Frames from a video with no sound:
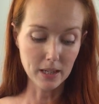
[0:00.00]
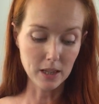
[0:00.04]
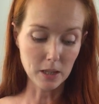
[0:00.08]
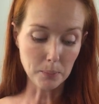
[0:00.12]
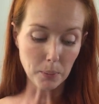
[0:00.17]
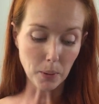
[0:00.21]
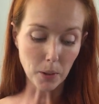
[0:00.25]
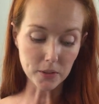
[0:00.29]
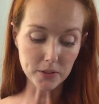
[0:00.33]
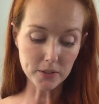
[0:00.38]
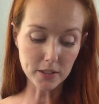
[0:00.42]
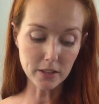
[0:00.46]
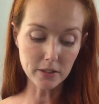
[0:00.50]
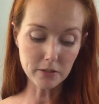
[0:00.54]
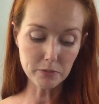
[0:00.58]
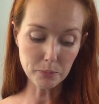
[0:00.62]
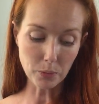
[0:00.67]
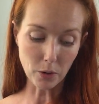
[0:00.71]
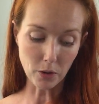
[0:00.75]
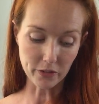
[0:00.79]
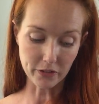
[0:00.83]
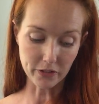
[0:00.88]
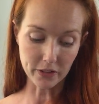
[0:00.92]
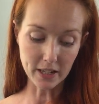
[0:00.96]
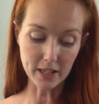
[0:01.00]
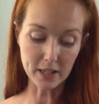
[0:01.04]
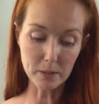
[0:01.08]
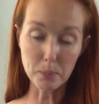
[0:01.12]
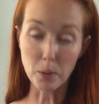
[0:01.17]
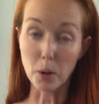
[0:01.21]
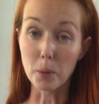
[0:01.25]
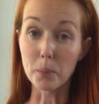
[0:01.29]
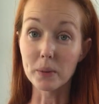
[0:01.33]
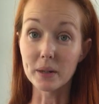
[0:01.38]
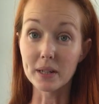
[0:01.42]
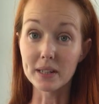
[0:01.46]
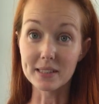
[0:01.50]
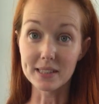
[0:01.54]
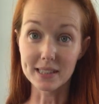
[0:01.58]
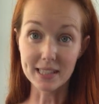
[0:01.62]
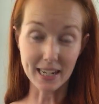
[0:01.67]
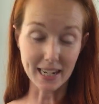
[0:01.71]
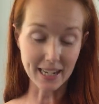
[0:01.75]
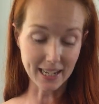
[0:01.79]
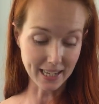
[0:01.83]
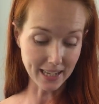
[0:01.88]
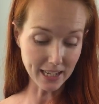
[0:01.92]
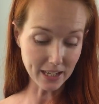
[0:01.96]
The positive properties
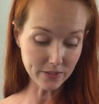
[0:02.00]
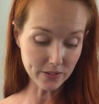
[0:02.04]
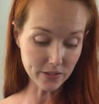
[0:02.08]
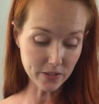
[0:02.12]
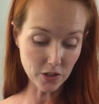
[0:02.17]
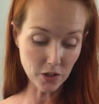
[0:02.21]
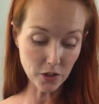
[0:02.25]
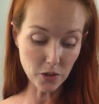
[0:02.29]
that it gives